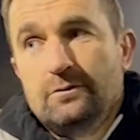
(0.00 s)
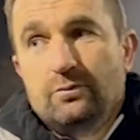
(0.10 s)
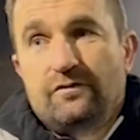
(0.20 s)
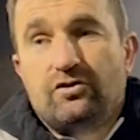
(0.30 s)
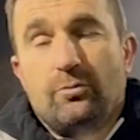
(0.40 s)

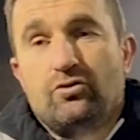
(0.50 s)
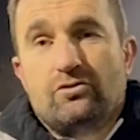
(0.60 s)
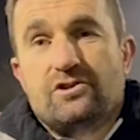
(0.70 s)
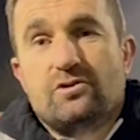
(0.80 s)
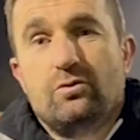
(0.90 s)
stopped
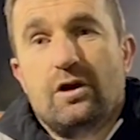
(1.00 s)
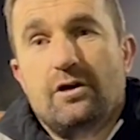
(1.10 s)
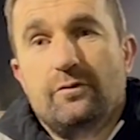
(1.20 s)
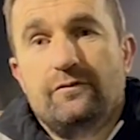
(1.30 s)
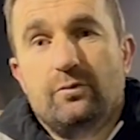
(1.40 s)
crosses all
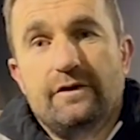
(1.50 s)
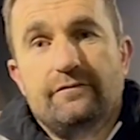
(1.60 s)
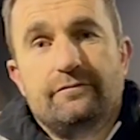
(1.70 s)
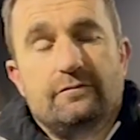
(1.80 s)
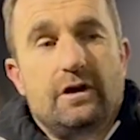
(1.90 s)
night. We've
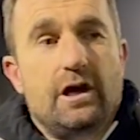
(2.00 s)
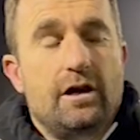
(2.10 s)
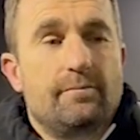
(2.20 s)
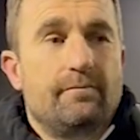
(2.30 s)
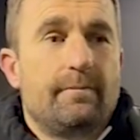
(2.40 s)
we've
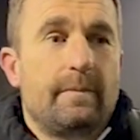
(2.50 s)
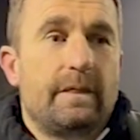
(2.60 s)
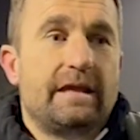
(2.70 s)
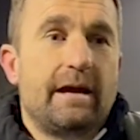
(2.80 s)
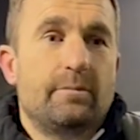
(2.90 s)
um,
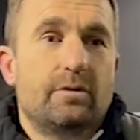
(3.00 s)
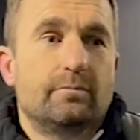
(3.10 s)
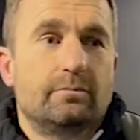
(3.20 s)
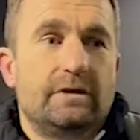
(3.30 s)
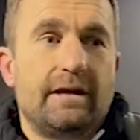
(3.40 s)
kept
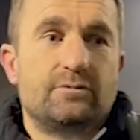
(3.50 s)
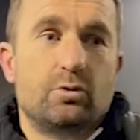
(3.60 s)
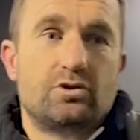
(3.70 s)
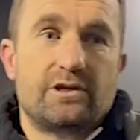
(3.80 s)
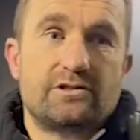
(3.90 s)
them kept
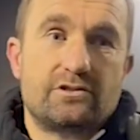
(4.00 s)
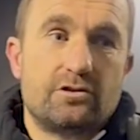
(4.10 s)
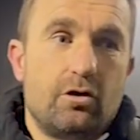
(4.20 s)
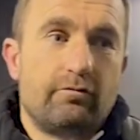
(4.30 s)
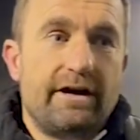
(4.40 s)
Dorchester to
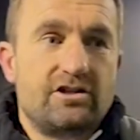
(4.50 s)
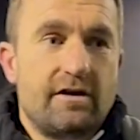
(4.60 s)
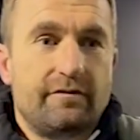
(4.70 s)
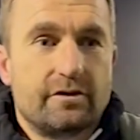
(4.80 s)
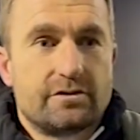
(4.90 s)
long range
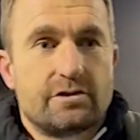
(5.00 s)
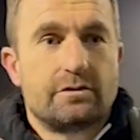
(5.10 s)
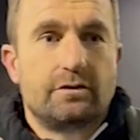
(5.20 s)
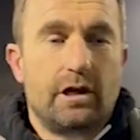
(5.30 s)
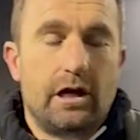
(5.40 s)
efforts.
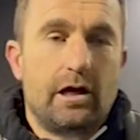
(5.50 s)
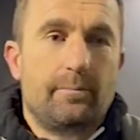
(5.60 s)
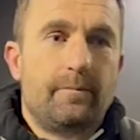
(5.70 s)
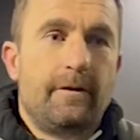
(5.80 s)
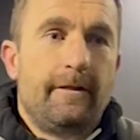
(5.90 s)

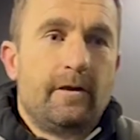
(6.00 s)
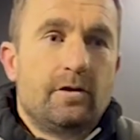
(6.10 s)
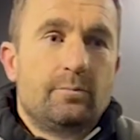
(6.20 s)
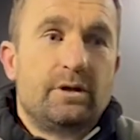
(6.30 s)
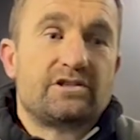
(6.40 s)
Um,
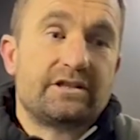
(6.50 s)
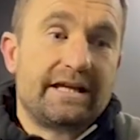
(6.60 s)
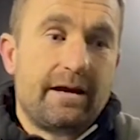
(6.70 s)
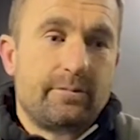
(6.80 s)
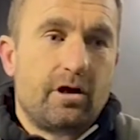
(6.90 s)
but listen, they
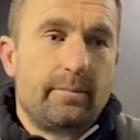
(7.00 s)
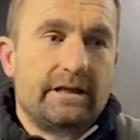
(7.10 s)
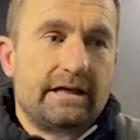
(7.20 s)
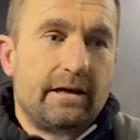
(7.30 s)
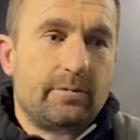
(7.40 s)
kept coming,
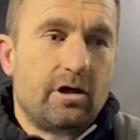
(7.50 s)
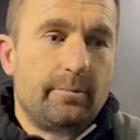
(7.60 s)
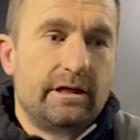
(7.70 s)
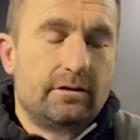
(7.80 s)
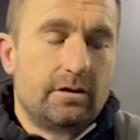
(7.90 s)
they kept
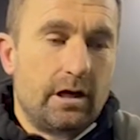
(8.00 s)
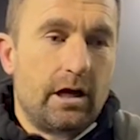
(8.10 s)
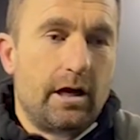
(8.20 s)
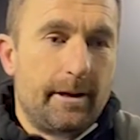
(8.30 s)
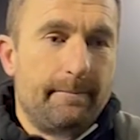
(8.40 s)
coming.
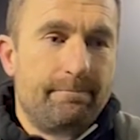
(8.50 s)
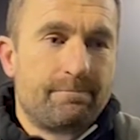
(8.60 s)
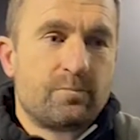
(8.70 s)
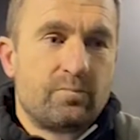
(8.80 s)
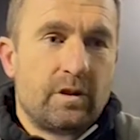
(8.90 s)
Um,
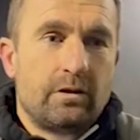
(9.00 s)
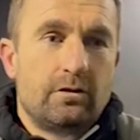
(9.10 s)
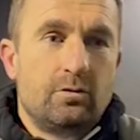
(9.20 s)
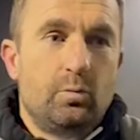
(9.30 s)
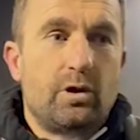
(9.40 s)

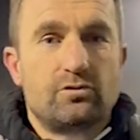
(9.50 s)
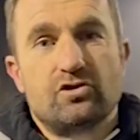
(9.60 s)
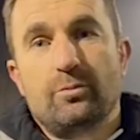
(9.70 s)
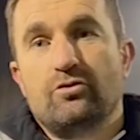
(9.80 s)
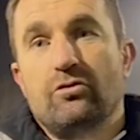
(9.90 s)
we don't
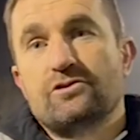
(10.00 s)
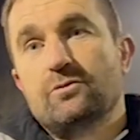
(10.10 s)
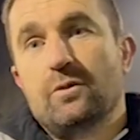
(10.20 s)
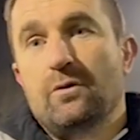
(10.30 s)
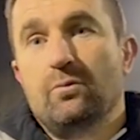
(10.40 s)
stop across
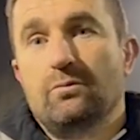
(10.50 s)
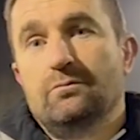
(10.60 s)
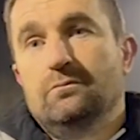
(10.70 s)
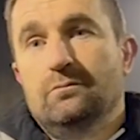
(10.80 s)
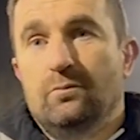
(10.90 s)
and, and
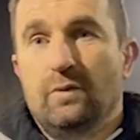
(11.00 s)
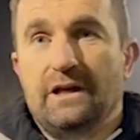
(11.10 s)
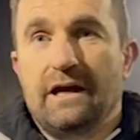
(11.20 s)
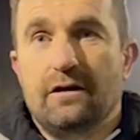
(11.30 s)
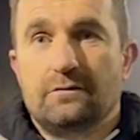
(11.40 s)
we
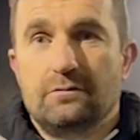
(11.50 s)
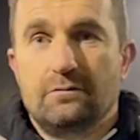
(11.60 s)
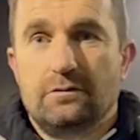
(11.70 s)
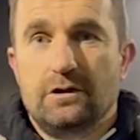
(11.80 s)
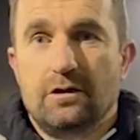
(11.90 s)
let a,
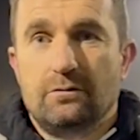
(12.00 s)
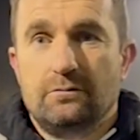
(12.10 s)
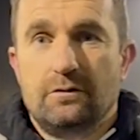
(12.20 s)
you know,